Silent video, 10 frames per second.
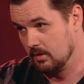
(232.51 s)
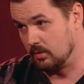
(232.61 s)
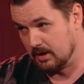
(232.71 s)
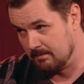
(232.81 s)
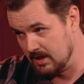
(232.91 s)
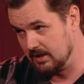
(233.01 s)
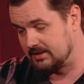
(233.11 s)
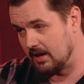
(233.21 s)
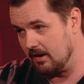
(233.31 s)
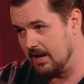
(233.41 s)
We're in a
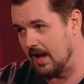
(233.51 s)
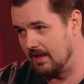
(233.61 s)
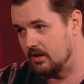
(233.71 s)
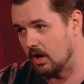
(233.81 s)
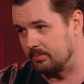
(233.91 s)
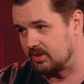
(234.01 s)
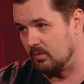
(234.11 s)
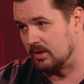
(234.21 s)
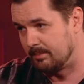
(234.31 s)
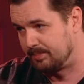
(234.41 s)
military helicopter
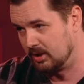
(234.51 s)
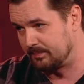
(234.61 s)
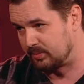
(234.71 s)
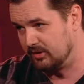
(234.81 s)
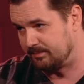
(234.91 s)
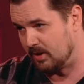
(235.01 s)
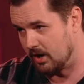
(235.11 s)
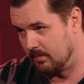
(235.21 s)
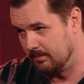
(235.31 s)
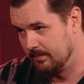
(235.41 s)
with a bulletproof
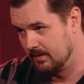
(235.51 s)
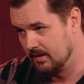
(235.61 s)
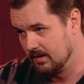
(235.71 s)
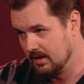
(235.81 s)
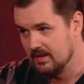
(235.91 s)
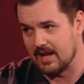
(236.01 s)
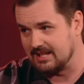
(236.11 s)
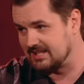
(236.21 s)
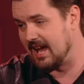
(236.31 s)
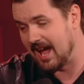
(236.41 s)
bottom.
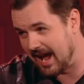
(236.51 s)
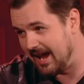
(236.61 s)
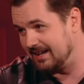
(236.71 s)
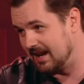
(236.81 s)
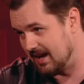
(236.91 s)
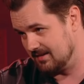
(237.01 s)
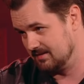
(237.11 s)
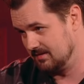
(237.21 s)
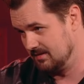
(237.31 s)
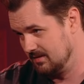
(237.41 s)
That's a handgun.
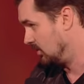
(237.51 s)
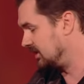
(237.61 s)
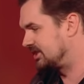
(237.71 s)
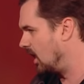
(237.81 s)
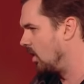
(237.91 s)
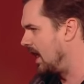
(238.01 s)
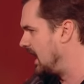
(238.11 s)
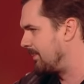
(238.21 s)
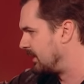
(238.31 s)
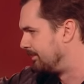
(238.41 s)
We're so high
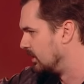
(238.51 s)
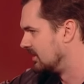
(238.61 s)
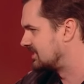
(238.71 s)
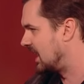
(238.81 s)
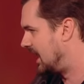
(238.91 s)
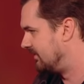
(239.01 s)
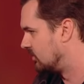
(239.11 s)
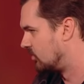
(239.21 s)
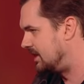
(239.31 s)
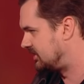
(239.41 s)
up, the bullets can't
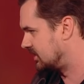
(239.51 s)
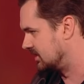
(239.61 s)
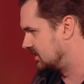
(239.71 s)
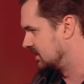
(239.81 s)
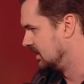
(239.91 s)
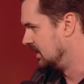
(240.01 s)
even reach us.